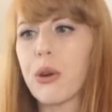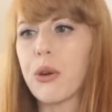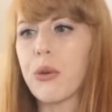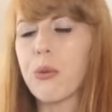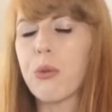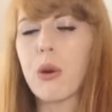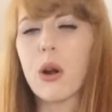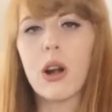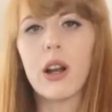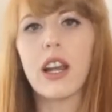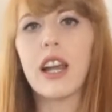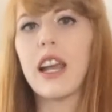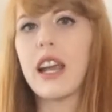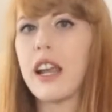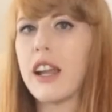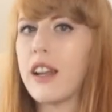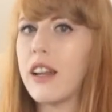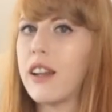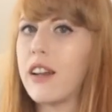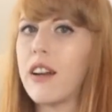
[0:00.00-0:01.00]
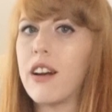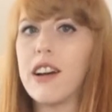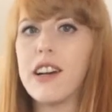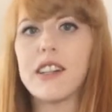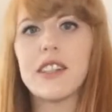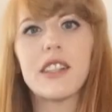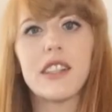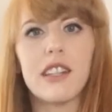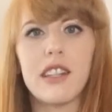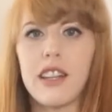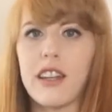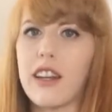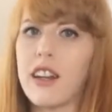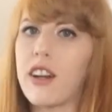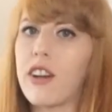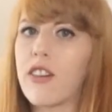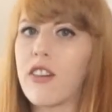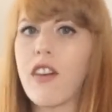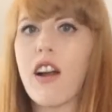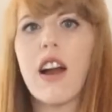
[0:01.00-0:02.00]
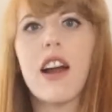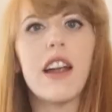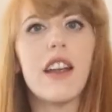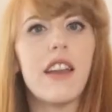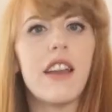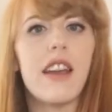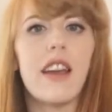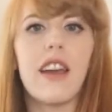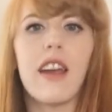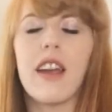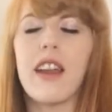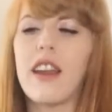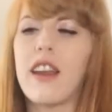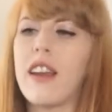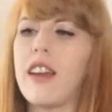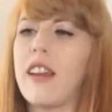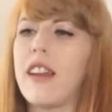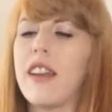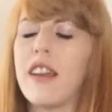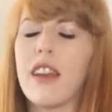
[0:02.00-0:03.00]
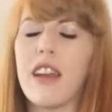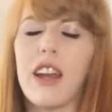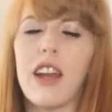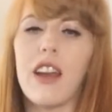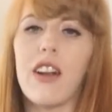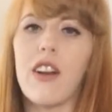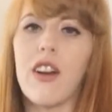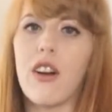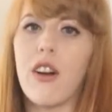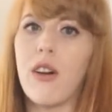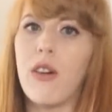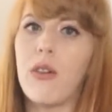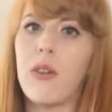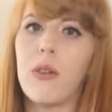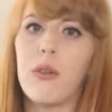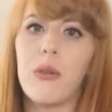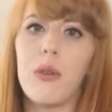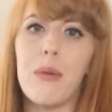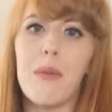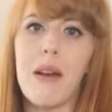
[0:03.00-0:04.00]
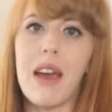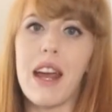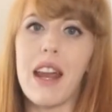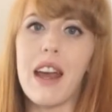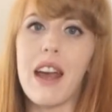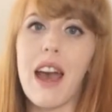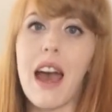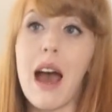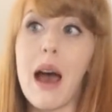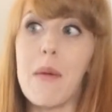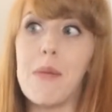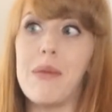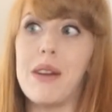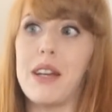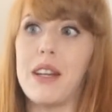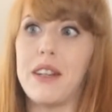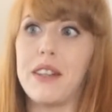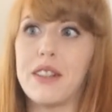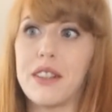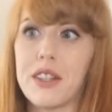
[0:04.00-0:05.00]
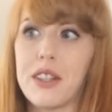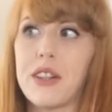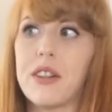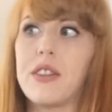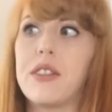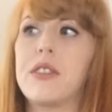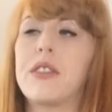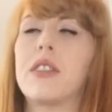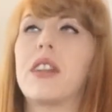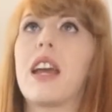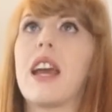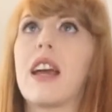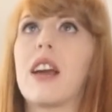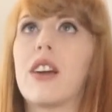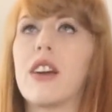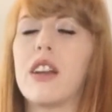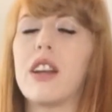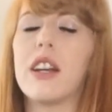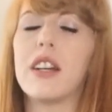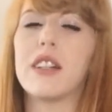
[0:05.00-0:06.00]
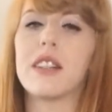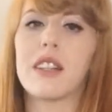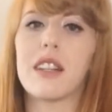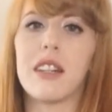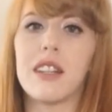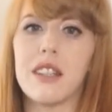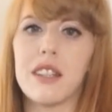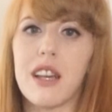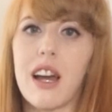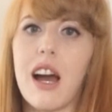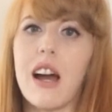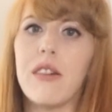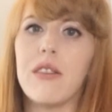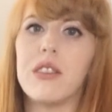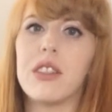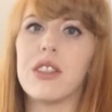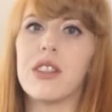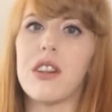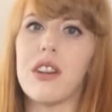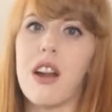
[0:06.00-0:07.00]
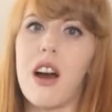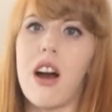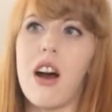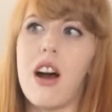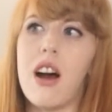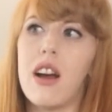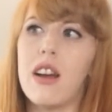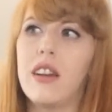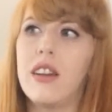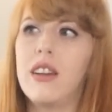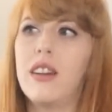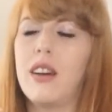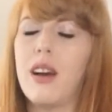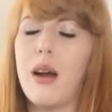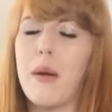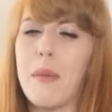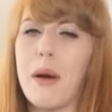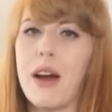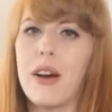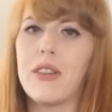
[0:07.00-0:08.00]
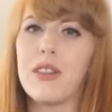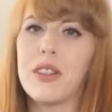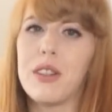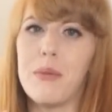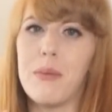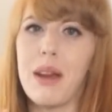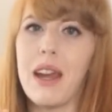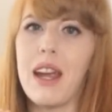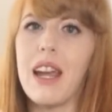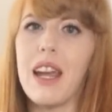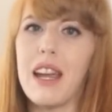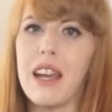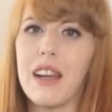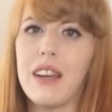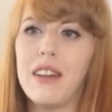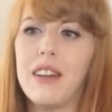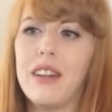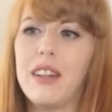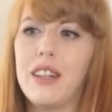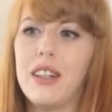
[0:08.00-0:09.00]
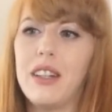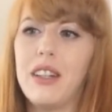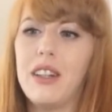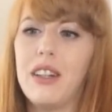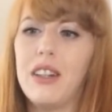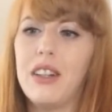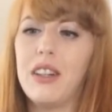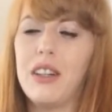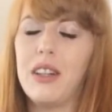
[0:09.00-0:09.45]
we were working and hustling and grinding, and you know, we made it happen. So thank goodness, because I was not about to be